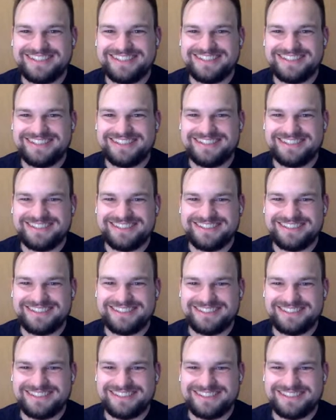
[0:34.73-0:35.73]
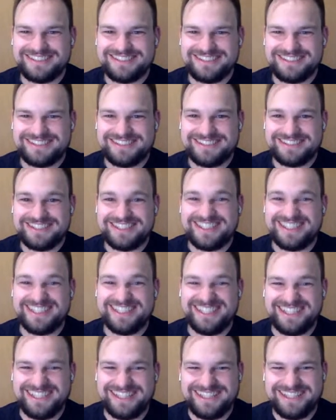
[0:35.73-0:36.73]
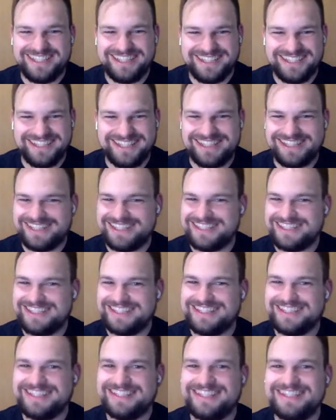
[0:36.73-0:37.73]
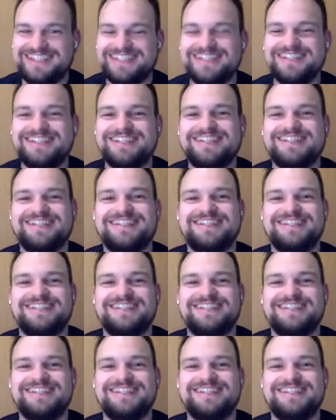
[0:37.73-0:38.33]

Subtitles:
The person shown says nothing.